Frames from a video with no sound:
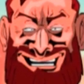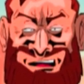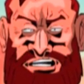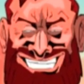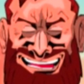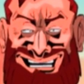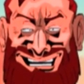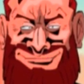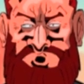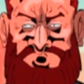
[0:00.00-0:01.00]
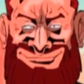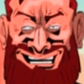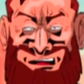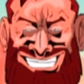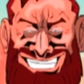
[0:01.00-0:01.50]
But it happens, you know.
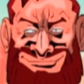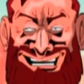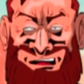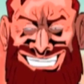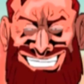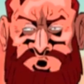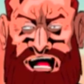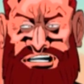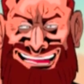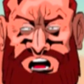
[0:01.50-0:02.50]
We just, as long as we're mad